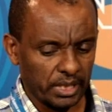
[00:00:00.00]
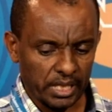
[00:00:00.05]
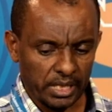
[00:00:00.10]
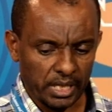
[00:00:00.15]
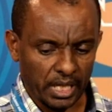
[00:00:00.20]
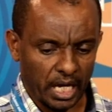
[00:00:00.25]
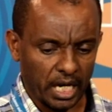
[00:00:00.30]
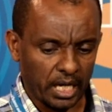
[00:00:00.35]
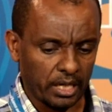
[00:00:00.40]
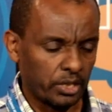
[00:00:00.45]

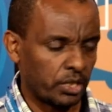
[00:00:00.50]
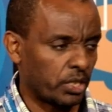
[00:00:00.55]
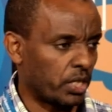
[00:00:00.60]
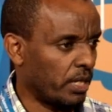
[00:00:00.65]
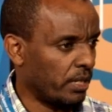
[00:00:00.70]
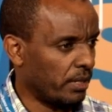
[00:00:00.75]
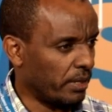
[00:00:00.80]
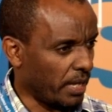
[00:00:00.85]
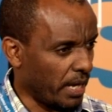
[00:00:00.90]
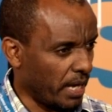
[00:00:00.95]
These are
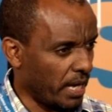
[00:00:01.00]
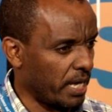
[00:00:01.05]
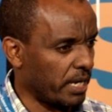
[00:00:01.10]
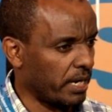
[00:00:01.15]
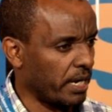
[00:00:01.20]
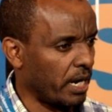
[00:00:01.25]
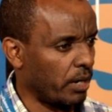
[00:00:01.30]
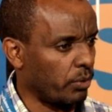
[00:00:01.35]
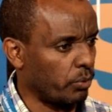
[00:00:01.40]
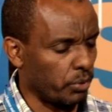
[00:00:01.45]
the
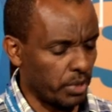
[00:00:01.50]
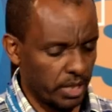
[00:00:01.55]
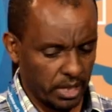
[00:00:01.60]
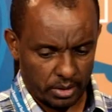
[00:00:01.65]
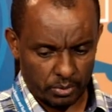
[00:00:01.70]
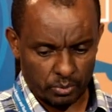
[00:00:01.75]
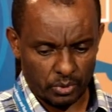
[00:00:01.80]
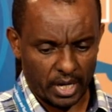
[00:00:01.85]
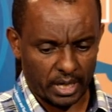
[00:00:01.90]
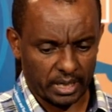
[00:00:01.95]
area
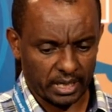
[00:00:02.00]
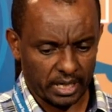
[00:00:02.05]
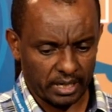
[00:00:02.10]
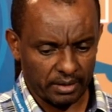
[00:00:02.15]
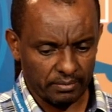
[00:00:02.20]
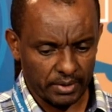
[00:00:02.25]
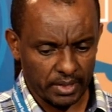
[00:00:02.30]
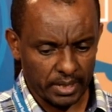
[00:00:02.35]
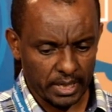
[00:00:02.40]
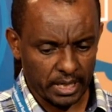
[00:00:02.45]
we are
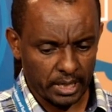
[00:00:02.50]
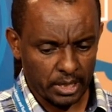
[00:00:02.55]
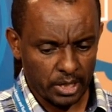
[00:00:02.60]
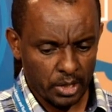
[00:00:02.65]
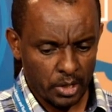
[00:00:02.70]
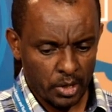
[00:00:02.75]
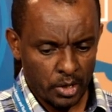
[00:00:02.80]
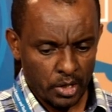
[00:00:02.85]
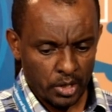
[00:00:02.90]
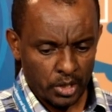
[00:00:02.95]

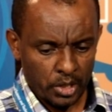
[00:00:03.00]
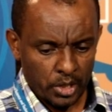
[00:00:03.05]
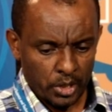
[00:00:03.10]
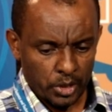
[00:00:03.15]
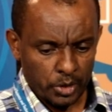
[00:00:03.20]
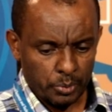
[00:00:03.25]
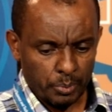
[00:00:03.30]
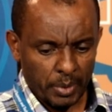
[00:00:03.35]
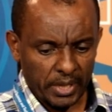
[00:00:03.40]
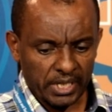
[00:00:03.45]
covering,
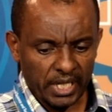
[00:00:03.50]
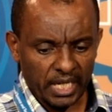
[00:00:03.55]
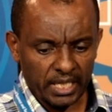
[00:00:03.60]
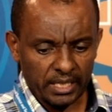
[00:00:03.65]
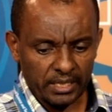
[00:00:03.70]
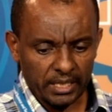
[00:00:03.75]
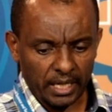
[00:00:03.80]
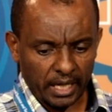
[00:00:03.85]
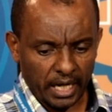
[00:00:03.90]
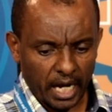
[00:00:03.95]

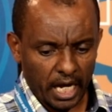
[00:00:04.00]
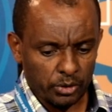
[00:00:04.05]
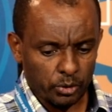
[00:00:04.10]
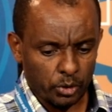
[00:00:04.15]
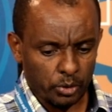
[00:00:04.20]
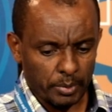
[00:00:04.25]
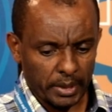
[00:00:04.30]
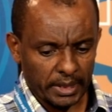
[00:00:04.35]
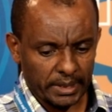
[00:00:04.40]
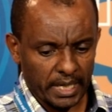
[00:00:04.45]
especially the
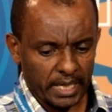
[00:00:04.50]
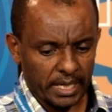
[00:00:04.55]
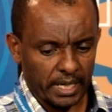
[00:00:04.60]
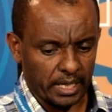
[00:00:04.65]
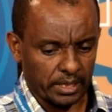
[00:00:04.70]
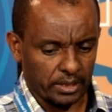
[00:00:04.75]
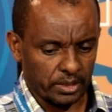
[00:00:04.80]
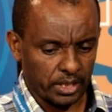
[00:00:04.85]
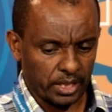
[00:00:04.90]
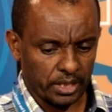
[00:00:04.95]
cathode
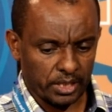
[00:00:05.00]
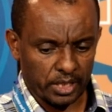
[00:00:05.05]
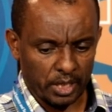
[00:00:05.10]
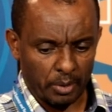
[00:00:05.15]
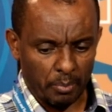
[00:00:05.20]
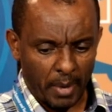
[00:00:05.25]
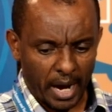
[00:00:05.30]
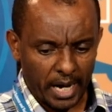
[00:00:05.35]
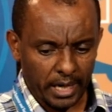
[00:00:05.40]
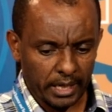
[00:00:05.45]
materials. This is
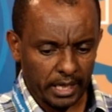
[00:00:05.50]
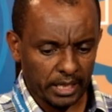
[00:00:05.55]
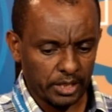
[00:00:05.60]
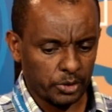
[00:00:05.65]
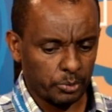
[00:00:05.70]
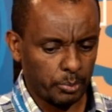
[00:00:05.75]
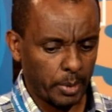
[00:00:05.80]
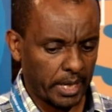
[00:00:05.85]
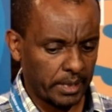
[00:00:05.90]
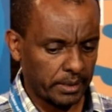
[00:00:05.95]
a
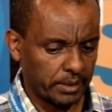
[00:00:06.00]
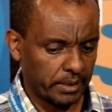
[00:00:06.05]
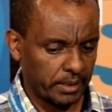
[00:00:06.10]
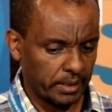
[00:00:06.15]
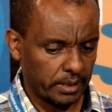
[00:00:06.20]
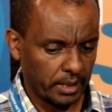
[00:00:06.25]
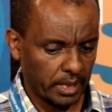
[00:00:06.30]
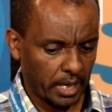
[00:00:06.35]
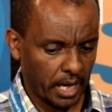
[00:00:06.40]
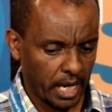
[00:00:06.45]

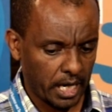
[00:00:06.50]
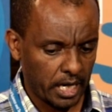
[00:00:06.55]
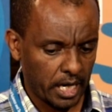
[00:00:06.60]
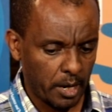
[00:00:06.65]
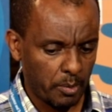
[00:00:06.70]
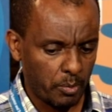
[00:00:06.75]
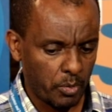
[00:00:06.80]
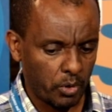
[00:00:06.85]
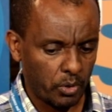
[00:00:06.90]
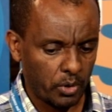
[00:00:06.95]
manganese-based
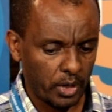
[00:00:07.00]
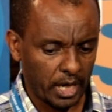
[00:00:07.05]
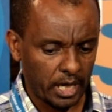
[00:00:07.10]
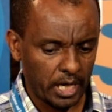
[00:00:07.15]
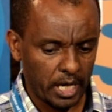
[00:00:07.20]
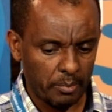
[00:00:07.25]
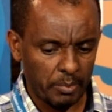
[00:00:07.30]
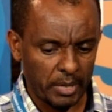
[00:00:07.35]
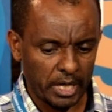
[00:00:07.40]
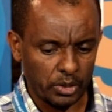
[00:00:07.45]
LMO,
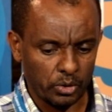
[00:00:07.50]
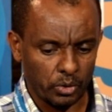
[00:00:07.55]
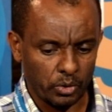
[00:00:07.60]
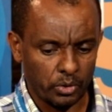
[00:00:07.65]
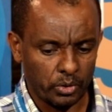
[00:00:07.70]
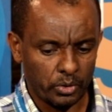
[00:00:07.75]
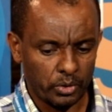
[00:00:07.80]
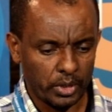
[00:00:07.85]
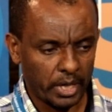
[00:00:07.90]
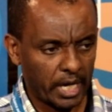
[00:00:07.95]

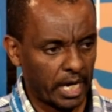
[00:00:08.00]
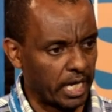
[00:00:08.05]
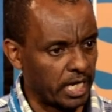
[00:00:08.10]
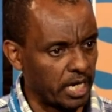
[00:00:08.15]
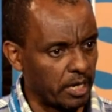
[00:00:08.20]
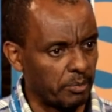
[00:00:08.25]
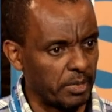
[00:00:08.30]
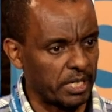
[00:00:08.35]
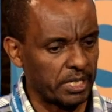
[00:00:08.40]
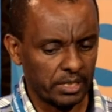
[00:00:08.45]
LMNO,
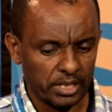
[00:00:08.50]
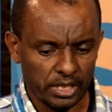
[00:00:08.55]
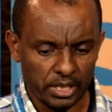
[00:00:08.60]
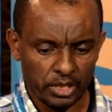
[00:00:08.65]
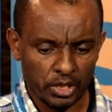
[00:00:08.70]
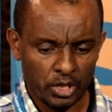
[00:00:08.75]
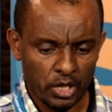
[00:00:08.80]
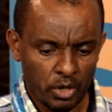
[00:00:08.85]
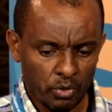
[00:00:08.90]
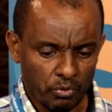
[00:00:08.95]

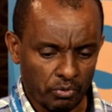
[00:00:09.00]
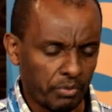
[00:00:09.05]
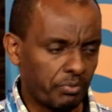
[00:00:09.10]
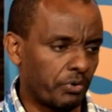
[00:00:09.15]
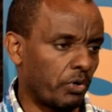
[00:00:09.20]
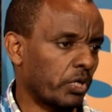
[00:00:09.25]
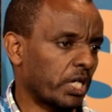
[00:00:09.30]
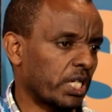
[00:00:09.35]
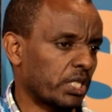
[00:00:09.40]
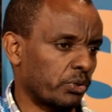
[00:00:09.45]
LMNC. We
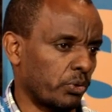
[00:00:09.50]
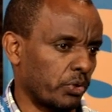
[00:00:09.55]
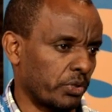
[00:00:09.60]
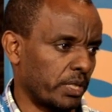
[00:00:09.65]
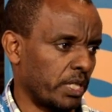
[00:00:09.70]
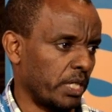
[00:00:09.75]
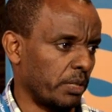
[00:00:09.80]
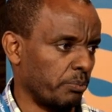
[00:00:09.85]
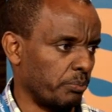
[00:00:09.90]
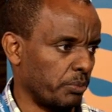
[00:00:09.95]
focus
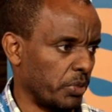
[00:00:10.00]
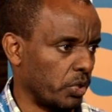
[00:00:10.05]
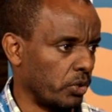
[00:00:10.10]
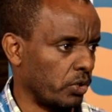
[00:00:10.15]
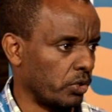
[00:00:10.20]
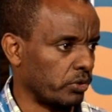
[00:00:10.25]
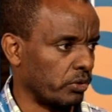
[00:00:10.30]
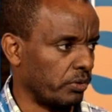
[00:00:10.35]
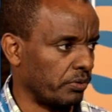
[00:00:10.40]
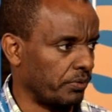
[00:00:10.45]
on them
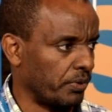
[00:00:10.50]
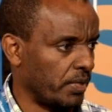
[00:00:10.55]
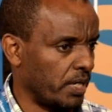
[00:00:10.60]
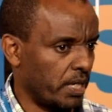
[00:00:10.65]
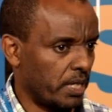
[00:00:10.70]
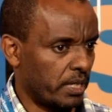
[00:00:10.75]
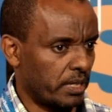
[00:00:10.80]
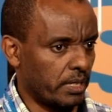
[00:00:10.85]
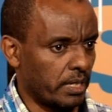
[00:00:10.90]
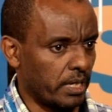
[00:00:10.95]
because of
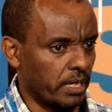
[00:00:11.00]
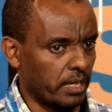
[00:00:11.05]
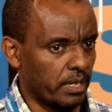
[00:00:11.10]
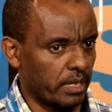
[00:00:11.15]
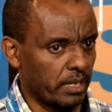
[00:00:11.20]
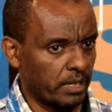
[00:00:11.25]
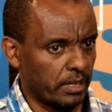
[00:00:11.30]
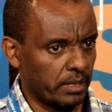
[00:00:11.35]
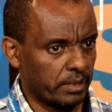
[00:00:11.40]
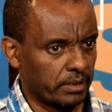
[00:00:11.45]

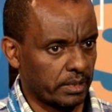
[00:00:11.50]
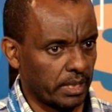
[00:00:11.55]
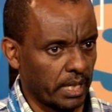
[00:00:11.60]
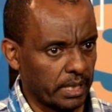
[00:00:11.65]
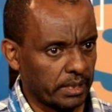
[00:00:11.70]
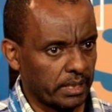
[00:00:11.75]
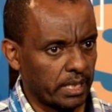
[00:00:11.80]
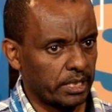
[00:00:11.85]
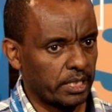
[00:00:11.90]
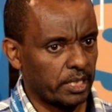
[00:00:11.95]
the
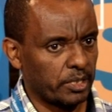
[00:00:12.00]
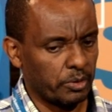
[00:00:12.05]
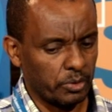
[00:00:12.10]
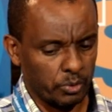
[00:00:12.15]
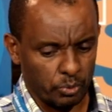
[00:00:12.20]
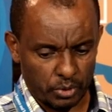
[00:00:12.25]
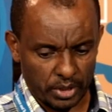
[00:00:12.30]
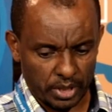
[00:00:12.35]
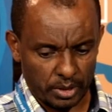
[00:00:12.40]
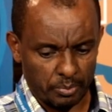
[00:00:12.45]
strategy
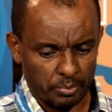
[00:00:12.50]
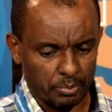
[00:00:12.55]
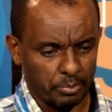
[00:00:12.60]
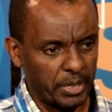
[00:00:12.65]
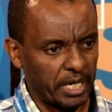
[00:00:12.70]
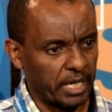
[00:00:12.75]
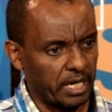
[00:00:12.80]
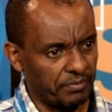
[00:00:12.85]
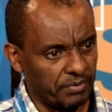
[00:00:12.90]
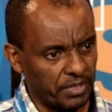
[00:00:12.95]
we
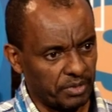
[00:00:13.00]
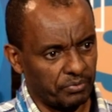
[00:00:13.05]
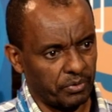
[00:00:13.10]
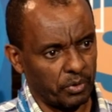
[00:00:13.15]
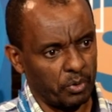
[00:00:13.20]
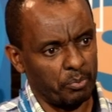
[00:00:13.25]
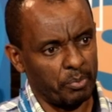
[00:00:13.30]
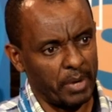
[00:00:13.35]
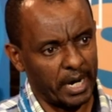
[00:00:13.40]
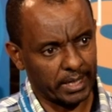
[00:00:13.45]
benefit
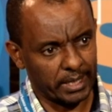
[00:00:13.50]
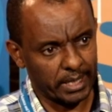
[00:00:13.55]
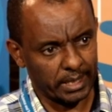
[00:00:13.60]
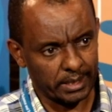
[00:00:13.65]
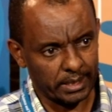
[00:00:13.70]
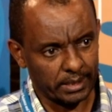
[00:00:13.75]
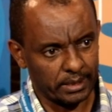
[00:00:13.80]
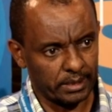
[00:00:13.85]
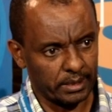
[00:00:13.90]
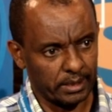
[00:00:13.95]
from
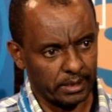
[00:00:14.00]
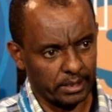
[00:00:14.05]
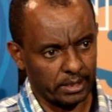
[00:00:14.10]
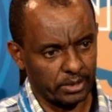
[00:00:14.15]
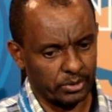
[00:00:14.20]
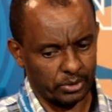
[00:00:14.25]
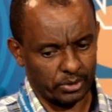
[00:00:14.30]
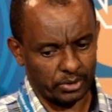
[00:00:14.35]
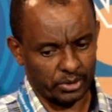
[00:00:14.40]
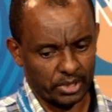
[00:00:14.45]
manganese
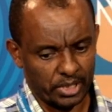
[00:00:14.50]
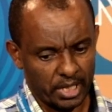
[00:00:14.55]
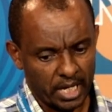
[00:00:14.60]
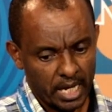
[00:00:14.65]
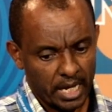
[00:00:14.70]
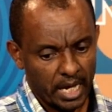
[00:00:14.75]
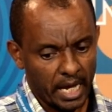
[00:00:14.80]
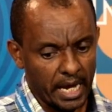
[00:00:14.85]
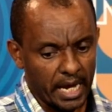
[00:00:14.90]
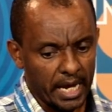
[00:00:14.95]
resource.
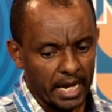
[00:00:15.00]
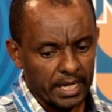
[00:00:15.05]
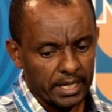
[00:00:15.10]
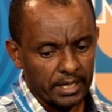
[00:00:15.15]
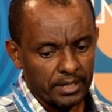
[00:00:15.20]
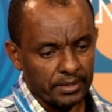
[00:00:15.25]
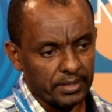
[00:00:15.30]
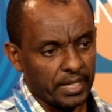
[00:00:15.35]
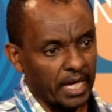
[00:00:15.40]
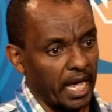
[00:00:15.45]

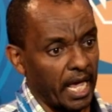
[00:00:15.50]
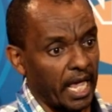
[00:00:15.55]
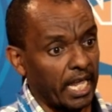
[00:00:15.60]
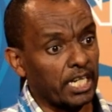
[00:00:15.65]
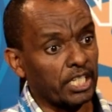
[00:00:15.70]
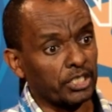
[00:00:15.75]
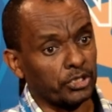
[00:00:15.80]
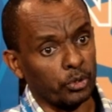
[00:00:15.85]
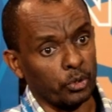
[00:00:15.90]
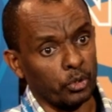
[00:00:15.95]
And the
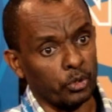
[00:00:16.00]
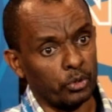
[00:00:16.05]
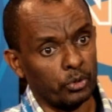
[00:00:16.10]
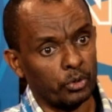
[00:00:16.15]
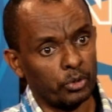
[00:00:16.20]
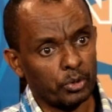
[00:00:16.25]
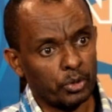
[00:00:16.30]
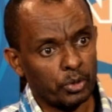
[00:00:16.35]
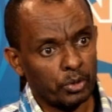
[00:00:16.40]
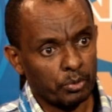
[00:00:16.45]

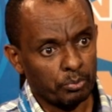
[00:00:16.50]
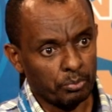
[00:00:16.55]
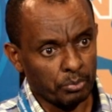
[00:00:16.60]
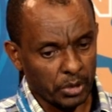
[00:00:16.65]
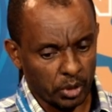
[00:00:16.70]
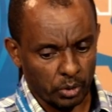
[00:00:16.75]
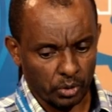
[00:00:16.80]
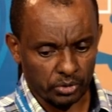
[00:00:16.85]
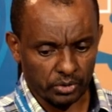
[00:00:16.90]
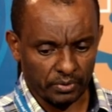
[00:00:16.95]
LTO
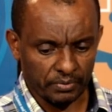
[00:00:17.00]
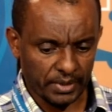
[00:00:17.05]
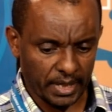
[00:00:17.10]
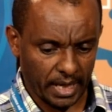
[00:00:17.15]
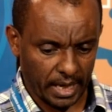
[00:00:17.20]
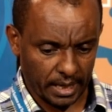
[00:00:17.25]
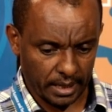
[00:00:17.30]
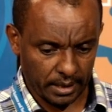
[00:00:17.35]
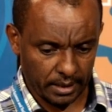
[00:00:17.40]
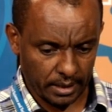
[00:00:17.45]
because of
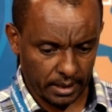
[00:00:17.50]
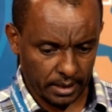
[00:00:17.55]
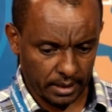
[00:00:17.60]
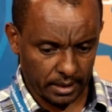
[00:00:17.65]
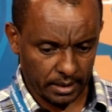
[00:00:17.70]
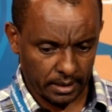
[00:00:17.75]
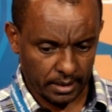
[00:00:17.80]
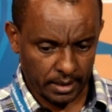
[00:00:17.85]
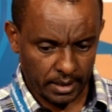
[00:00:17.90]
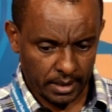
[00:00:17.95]

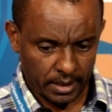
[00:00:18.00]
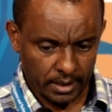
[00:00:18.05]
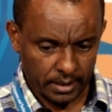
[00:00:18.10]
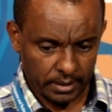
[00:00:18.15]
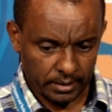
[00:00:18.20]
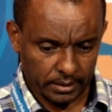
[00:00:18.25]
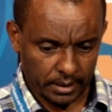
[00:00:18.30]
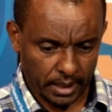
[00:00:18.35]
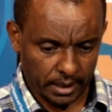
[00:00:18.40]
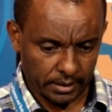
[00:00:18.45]
the
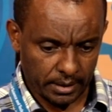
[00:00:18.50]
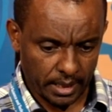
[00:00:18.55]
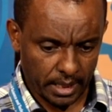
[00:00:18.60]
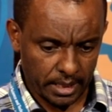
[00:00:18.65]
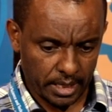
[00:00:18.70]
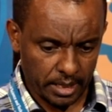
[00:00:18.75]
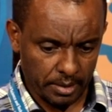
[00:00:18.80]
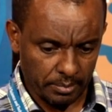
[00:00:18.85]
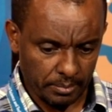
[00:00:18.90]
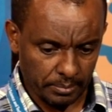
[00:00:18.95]

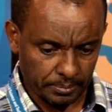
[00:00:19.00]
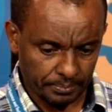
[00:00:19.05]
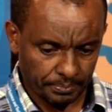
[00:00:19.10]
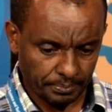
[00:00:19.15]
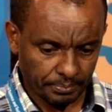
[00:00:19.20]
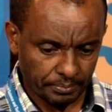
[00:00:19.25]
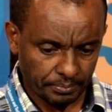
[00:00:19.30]
titanium.